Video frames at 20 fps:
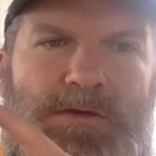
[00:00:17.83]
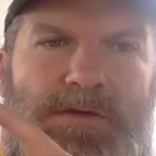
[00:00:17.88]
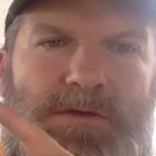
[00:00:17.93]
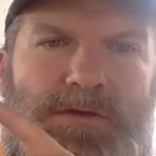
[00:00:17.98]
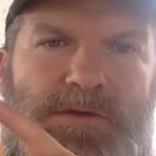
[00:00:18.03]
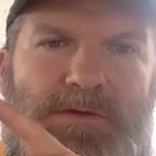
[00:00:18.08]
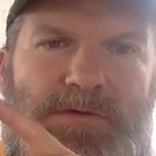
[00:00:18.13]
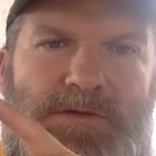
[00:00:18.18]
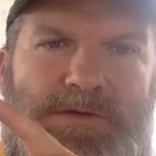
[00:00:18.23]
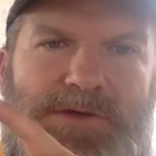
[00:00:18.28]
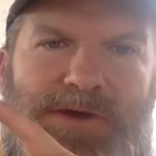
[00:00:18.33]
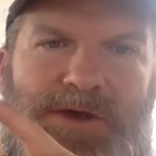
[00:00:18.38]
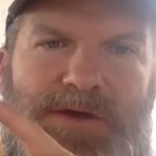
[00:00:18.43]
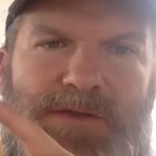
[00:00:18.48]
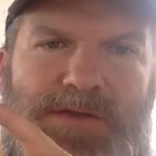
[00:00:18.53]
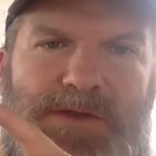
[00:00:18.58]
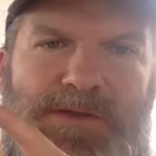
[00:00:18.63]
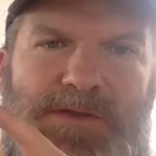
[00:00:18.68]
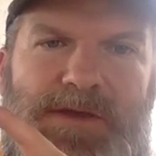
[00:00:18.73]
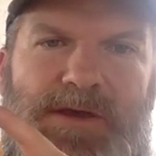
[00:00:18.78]
you were
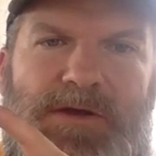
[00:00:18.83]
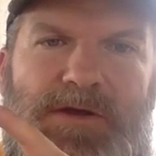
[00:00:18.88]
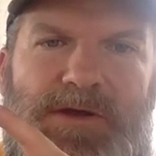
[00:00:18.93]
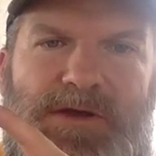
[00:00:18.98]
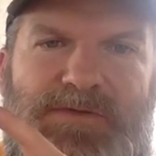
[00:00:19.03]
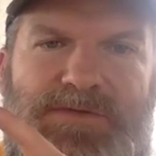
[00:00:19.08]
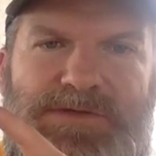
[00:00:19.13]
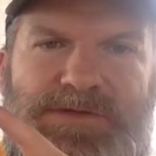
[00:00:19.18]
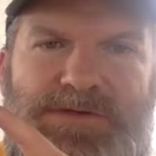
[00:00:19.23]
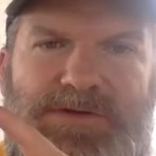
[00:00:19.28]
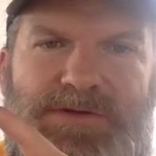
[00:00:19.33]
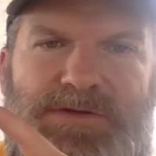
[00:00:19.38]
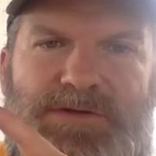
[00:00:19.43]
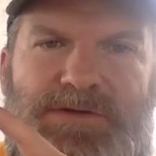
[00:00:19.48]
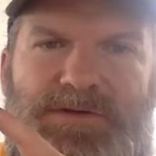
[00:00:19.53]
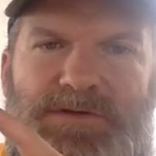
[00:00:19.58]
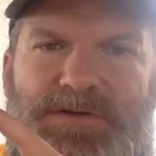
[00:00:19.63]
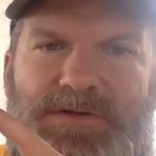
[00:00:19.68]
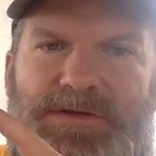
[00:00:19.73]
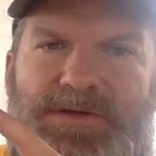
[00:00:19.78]
taught that the area of a
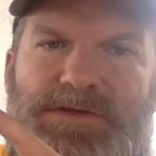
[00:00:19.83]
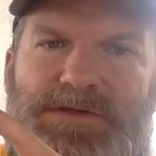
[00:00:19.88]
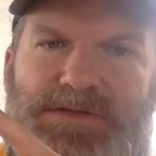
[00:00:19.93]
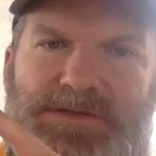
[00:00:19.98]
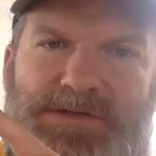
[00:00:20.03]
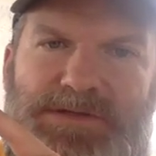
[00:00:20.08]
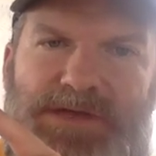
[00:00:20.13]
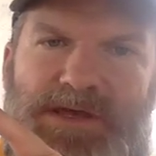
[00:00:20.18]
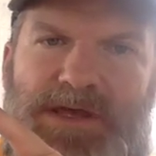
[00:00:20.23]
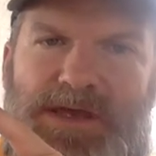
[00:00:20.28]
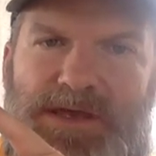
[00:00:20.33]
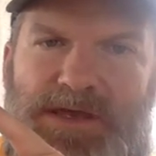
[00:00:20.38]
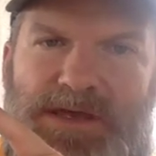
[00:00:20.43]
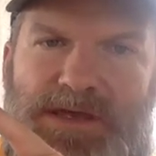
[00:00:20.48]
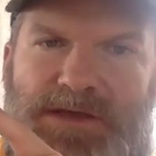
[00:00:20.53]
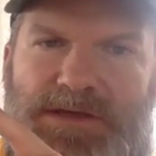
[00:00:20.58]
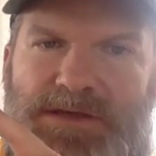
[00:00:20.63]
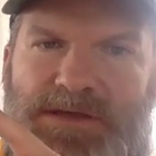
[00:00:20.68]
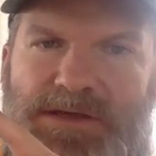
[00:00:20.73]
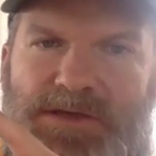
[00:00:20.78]
circle is
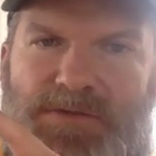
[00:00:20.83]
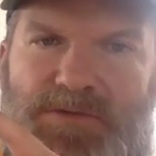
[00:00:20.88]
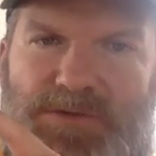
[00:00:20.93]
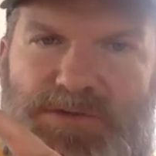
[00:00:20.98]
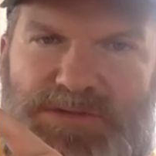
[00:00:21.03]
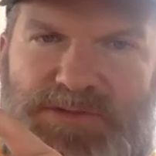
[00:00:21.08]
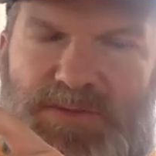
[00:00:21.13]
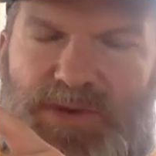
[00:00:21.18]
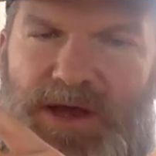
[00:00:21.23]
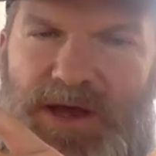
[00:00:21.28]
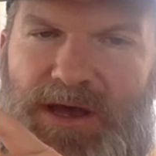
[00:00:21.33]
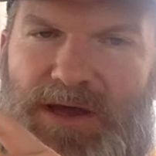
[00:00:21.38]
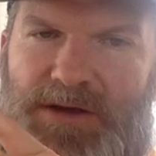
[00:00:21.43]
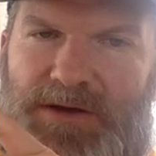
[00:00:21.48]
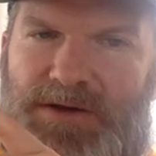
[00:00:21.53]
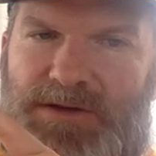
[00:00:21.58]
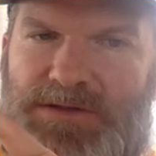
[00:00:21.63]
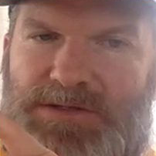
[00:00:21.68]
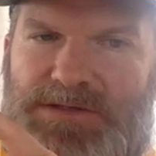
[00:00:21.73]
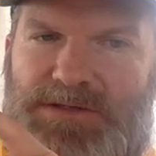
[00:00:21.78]
A equals pi
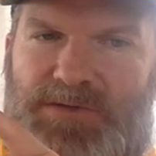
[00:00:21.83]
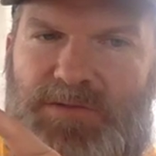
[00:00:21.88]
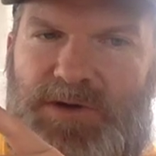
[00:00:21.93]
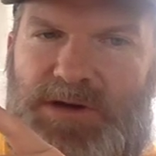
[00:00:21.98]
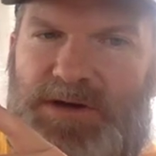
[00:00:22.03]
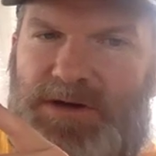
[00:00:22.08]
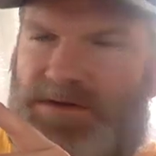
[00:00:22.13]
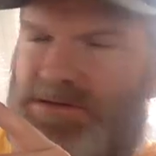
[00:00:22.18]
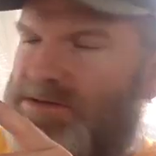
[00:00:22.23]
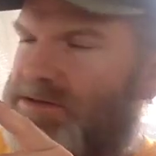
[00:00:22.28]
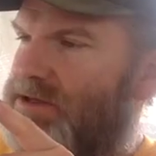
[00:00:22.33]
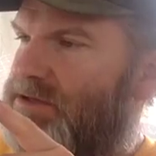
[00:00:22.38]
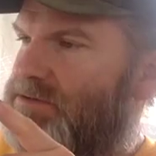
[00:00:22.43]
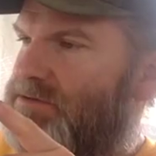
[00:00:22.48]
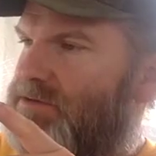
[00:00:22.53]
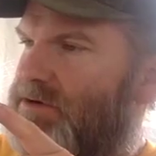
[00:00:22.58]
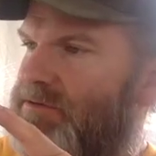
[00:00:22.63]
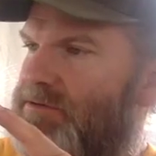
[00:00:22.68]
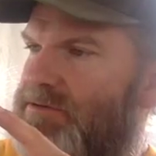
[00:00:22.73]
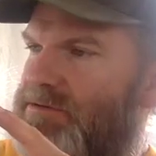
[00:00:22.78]
r squared. So
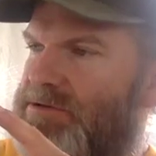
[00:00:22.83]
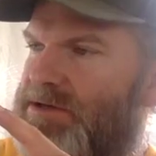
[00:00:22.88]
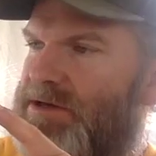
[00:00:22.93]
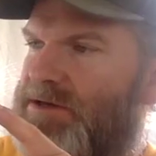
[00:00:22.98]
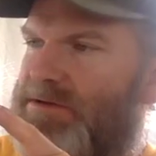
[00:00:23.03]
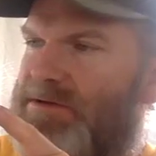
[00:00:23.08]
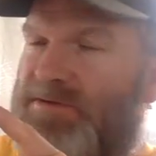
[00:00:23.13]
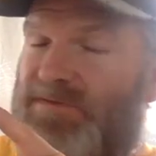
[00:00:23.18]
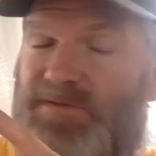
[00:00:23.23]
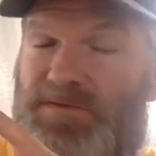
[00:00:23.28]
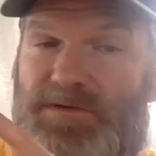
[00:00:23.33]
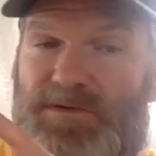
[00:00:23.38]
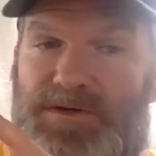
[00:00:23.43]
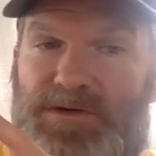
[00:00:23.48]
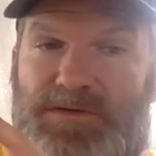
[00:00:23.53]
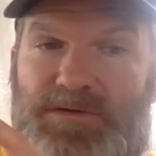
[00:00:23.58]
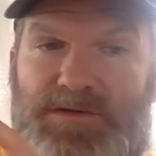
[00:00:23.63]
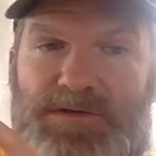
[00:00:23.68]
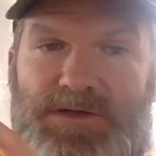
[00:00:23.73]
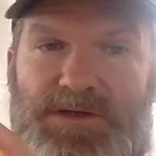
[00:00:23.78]
that's what I wrote down there for
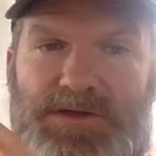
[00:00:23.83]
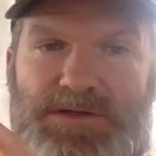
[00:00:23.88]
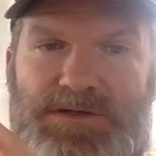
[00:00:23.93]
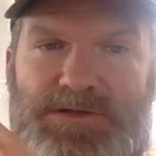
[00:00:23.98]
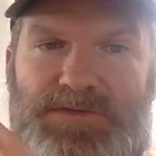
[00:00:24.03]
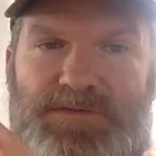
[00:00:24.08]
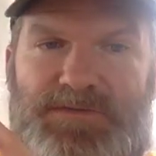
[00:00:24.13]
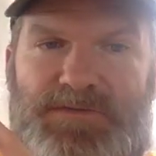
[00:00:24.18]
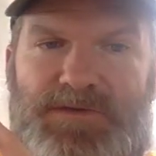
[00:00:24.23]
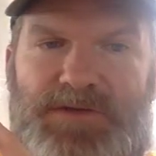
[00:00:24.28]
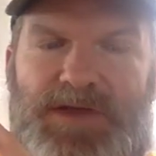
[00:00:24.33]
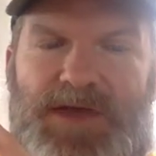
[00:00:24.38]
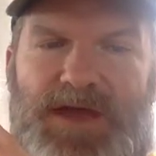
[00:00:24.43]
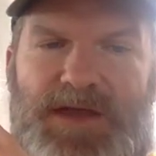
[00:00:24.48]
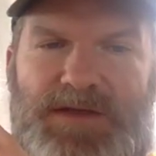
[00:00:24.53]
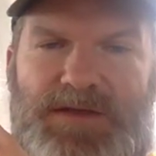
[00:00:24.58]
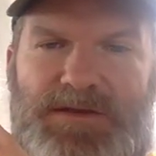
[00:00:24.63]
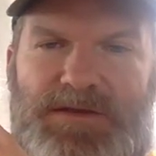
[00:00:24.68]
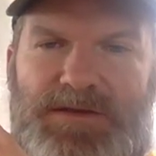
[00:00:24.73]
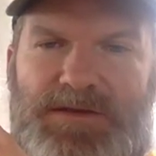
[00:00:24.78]
you in case you've
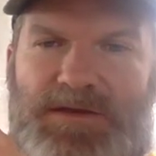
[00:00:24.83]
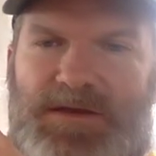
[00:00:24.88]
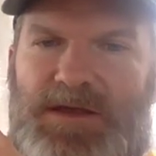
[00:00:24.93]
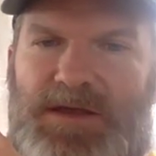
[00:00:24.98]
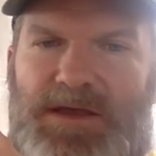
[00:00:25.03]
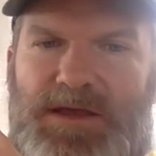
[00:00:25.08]
forgotten.